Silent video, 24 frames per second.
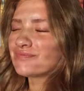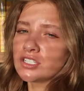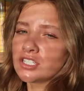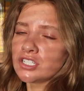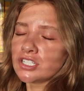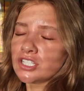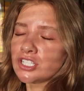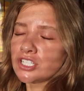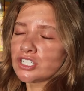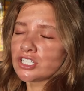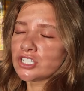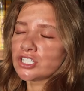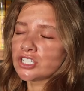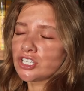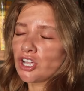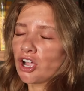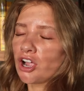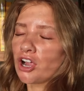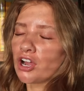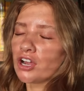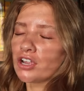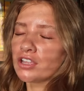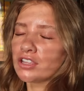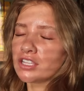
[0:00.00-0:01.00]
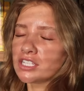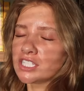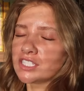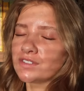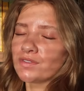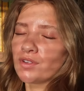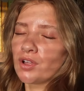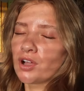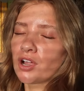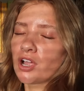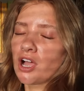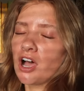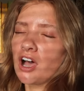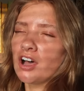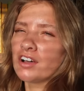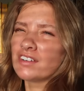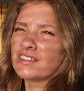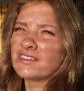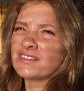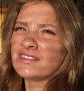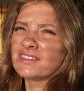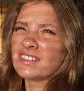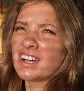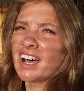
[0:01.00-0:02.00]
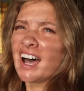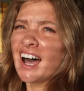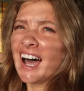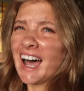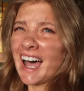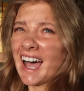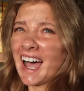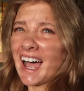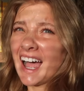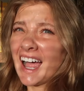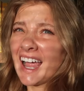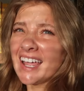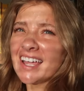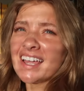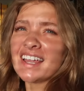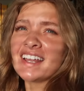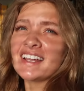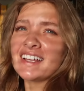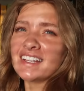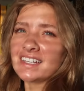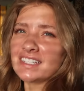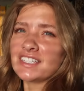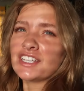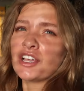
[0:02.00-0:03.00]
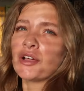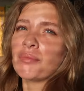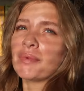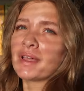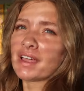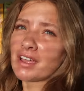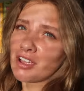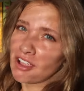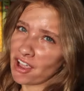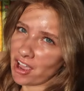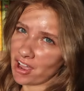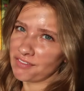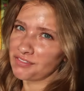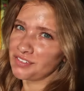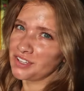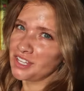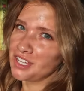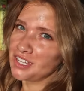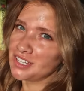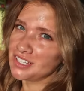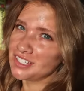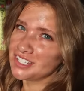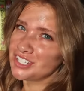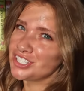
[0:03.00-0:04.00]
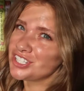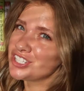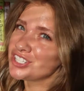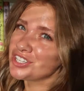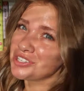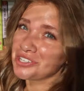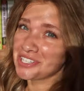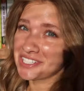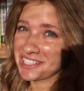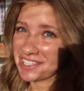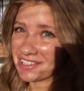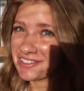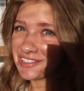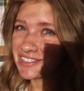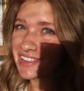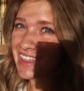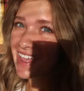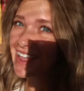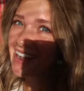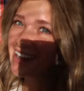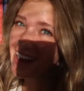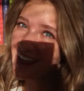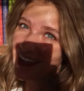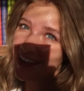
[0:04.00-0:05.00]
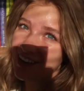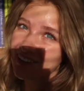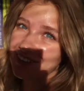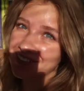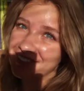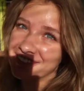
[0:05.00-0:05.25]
To start this vlog off, I need to go make a coffee, so let's go do that now.